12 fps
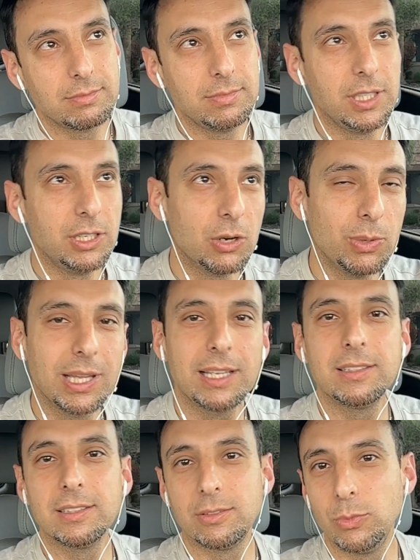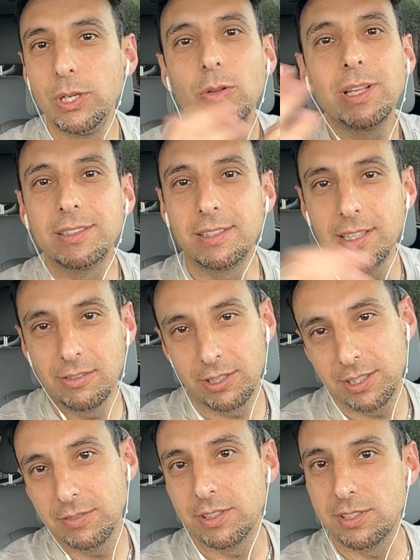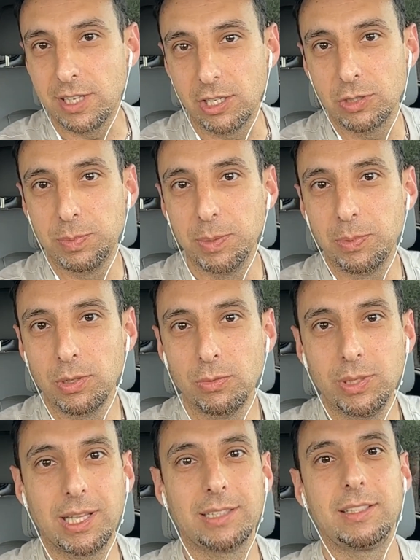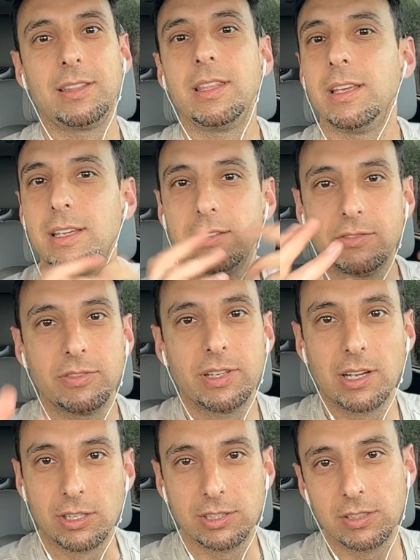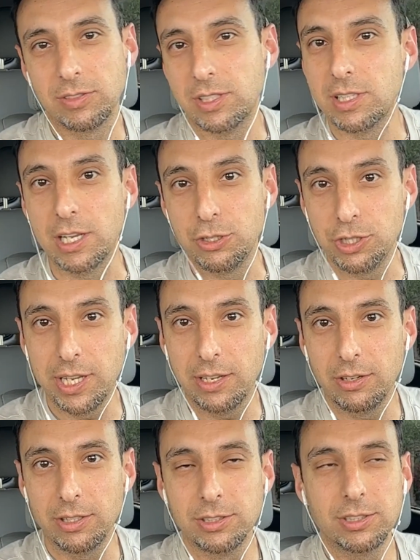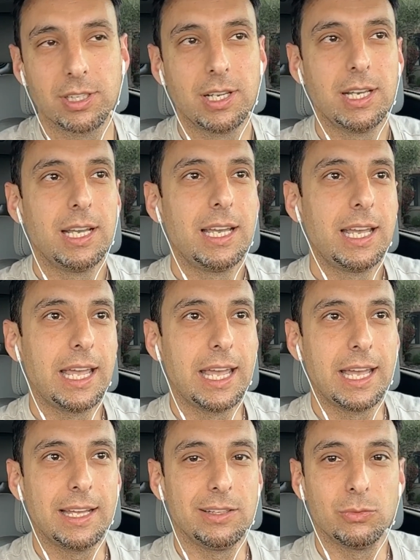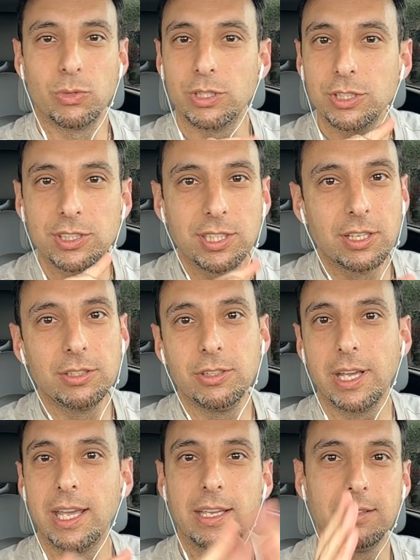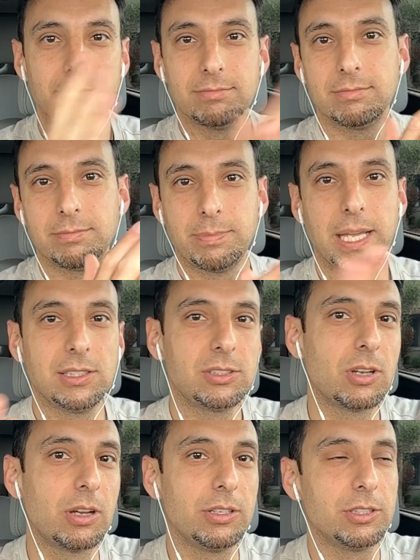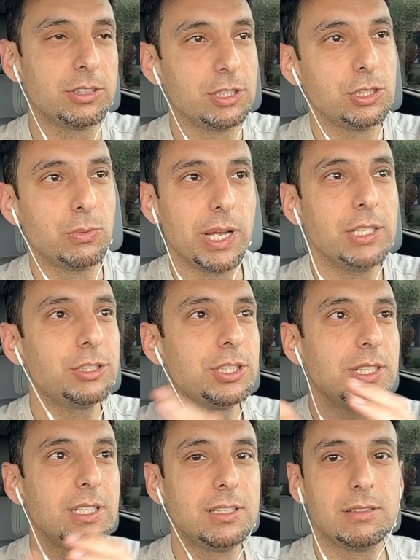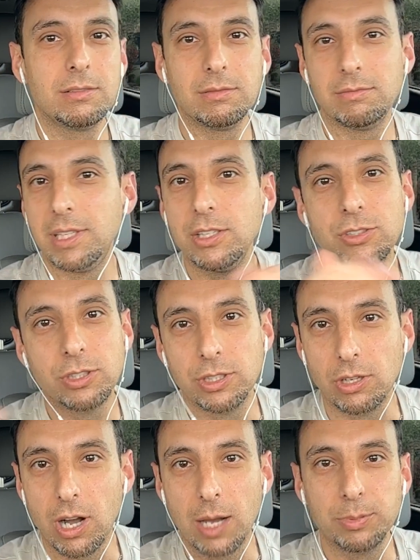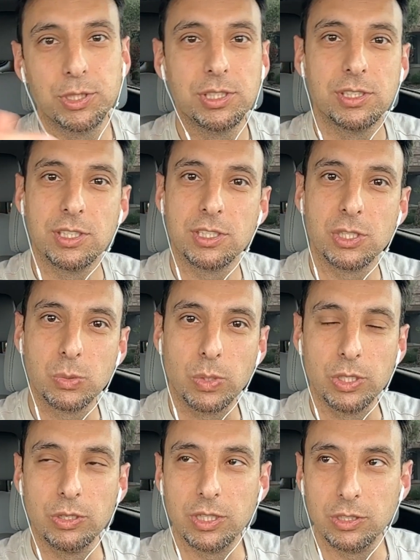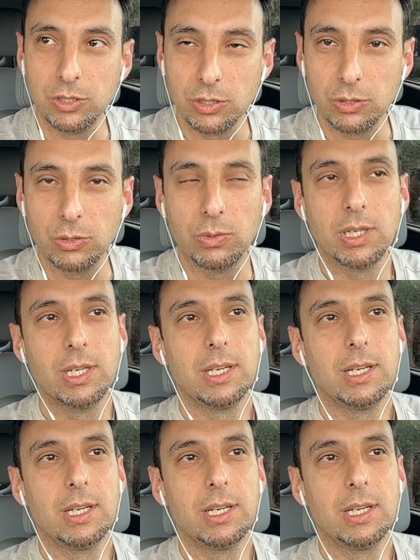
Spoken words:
we don't like to think of ourselves as salespeople. We like to think of ourselves as educators, and we're just telling you, hey, based on your situation, these are your options. This is what you can do,